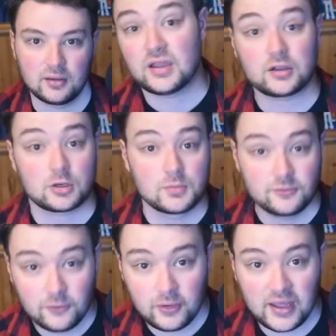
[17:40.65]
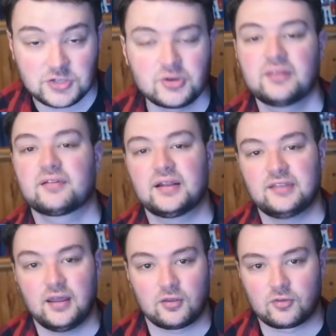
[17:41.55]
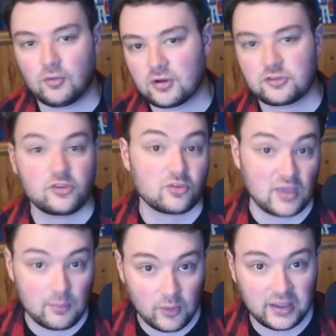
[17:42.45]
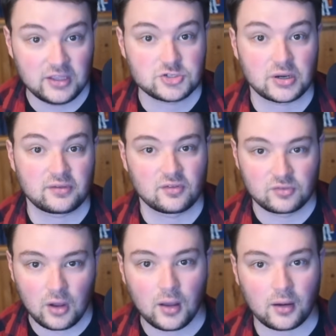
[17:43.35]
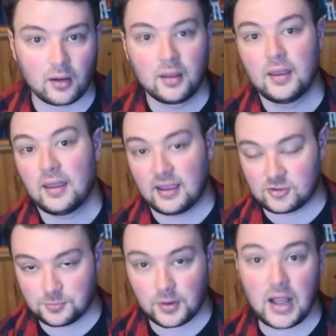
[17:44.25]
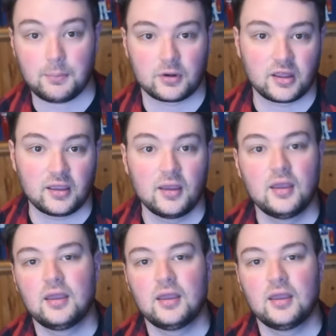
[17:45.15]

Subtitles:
Dr. Mafune treats Titanosaurus the same way he treats his daughter, as property.